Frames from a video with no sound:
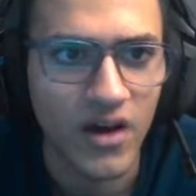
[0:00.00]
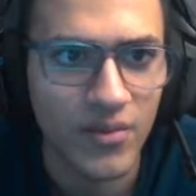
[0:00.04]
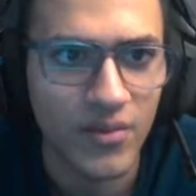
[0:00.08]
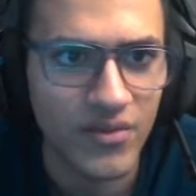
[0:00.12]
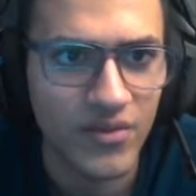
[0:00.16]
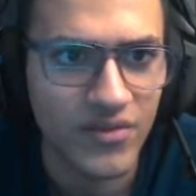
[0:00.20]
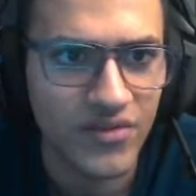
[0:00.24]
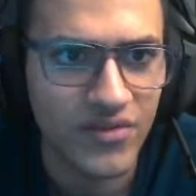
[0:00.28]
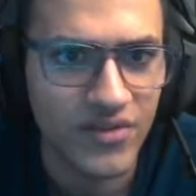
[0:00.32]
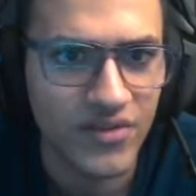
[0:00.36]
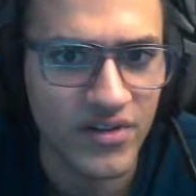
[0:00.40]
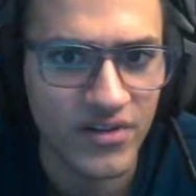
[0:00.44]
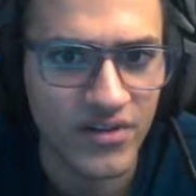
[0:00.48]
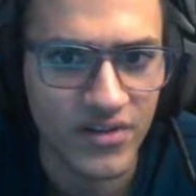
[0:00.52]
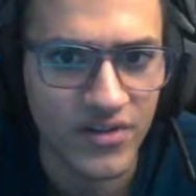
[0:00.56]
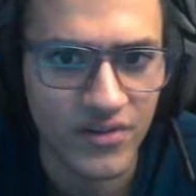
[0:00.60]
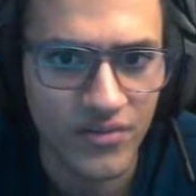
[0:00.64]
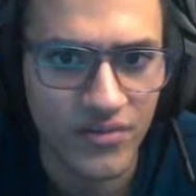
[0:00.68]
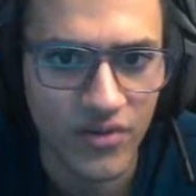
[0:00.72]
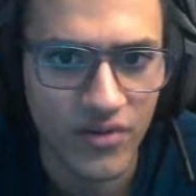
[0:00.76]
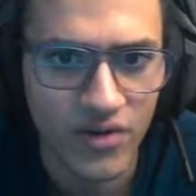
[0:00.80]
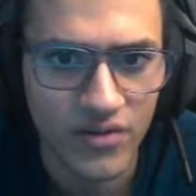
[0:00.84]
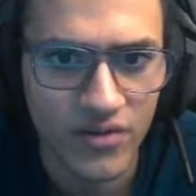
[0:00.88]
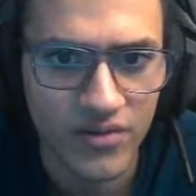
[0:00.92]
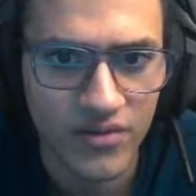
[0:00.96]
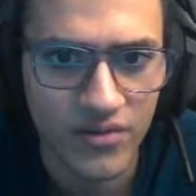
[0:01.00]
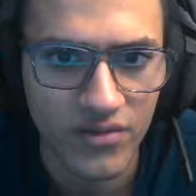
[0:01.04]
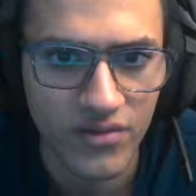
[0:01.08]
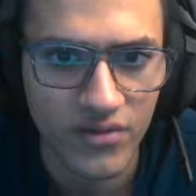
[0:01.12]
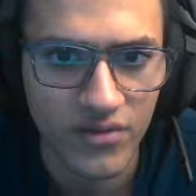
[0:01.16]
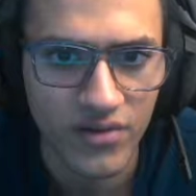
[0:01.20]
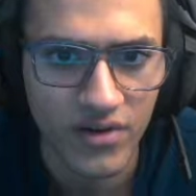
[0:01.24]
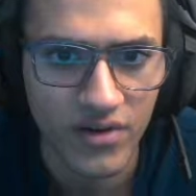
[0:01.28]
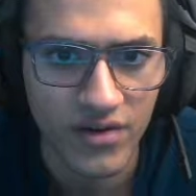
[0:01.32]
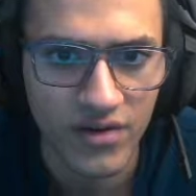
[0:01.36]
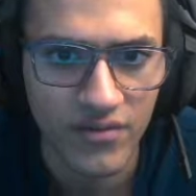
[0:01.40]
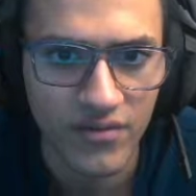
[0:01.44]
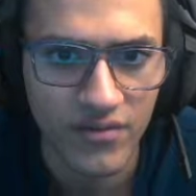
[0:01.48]
This is the default.
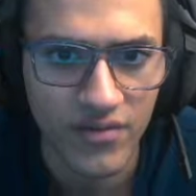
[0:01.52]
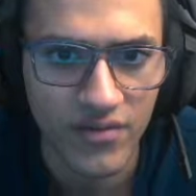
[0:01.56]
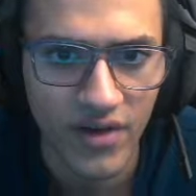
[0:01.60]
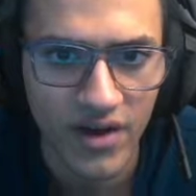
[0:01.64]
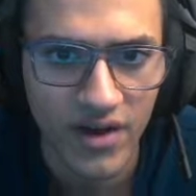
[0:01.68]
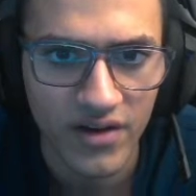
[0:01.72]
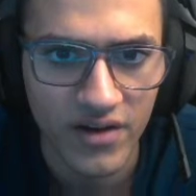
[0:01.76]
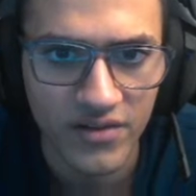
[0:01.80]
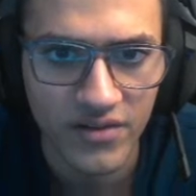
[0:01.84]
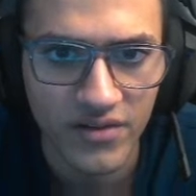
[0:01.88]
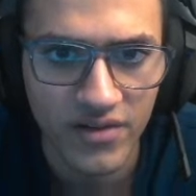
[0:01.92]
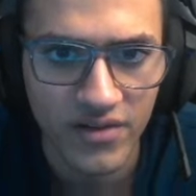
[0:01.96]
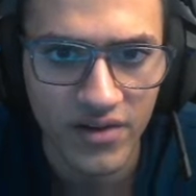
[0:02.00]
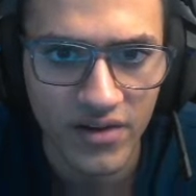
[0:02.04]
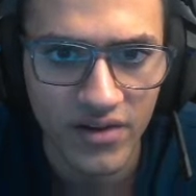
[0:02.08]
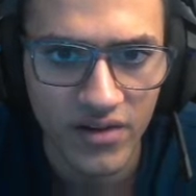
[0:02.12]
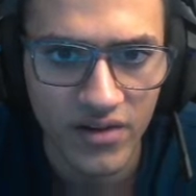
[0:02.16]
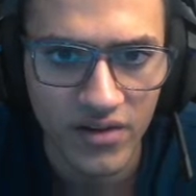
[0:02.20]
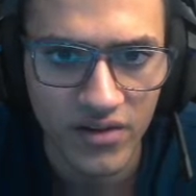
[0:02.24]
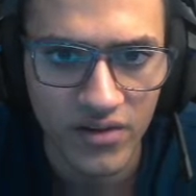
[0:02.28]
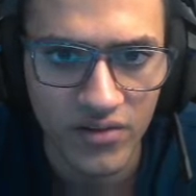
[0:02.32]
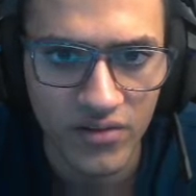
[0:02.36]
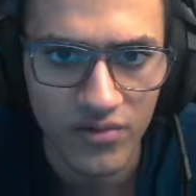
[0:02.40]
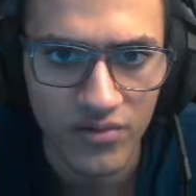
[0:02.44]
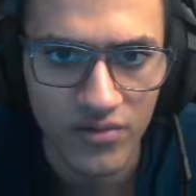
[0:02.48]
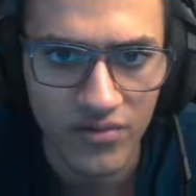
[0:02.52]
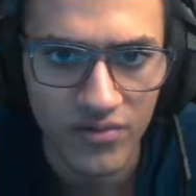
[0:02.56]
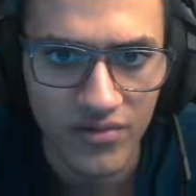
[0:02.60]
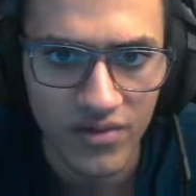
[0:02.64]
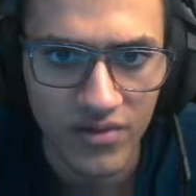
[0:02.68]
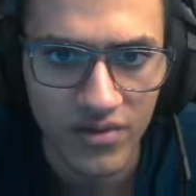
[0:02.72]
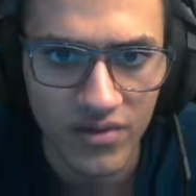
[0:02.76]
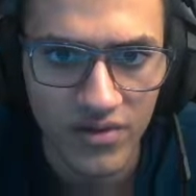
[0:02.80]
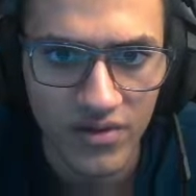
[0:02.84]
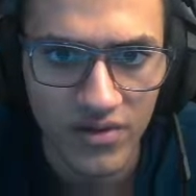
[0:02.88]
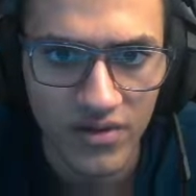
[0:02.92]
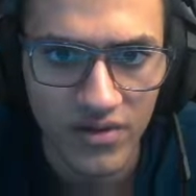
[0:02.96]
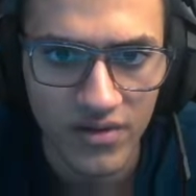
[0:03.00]
You can in fact use
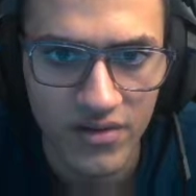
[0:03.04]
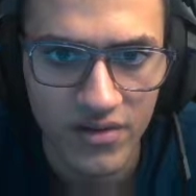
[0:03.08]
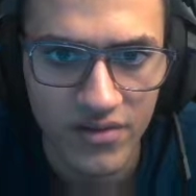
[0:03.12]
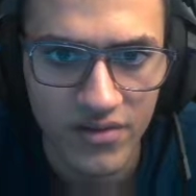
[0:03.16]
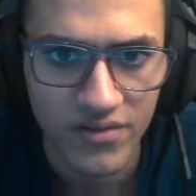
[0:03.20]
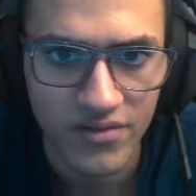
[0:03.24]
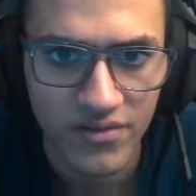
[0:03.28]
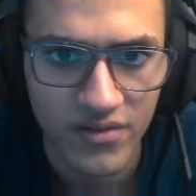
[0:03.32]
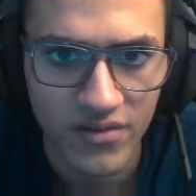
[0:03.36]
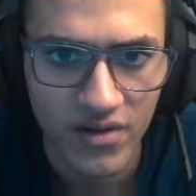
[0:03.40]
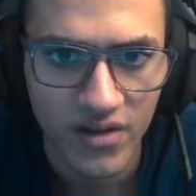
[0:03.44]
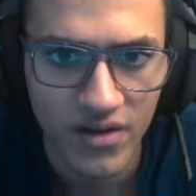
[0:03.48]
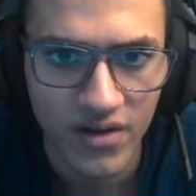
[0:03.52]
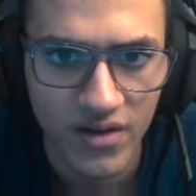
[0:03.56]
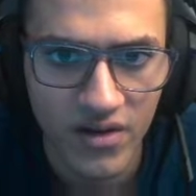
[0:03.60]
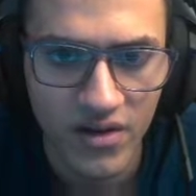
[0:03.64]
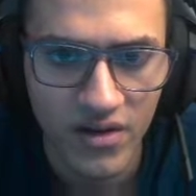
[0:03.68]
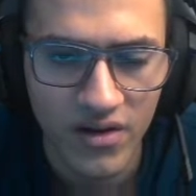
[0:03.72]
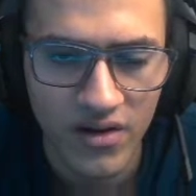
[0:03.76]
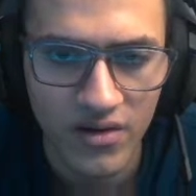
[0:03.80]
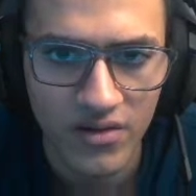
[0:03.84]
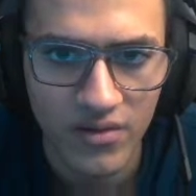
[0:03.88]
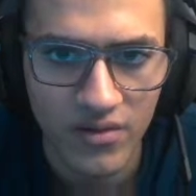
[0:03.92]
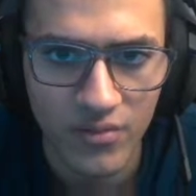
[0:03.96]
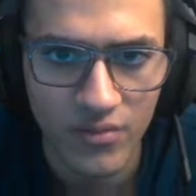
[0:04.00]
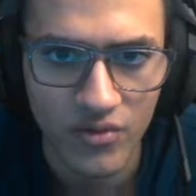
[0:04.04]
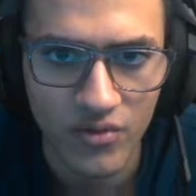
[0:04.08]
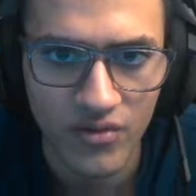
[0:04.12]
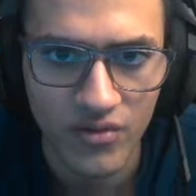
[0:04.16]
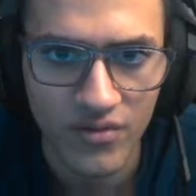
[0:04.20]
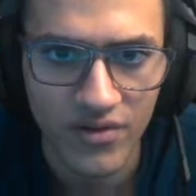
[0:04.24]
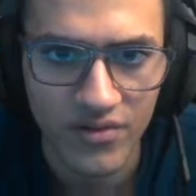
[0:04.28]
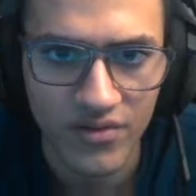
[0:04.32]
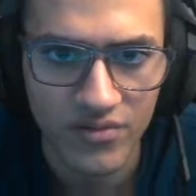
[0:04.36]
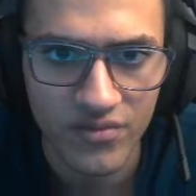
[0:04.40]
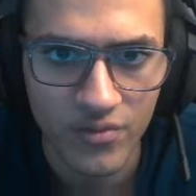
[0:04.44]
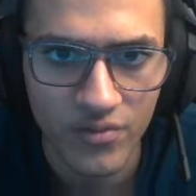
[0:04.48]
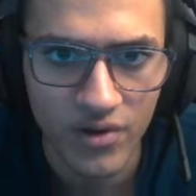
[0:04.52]
these to move
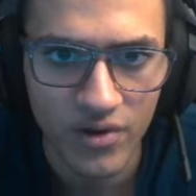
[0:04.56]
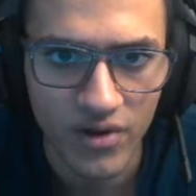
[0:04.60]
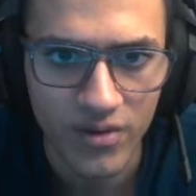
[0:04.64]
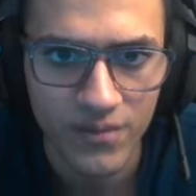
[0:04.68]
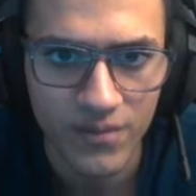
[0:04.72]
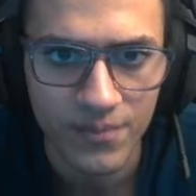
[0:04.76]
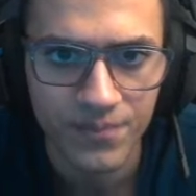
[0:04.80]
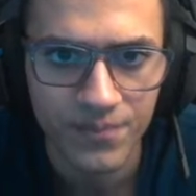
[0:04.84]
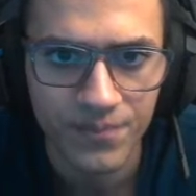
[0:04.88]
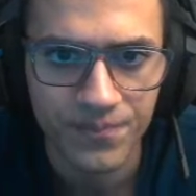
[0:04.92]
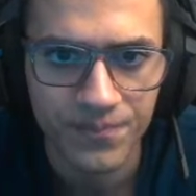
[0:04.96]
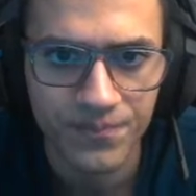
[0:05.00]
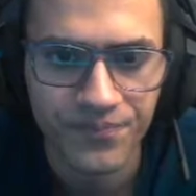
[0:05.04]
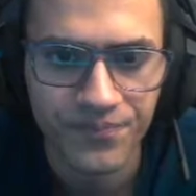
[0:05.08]
it as well.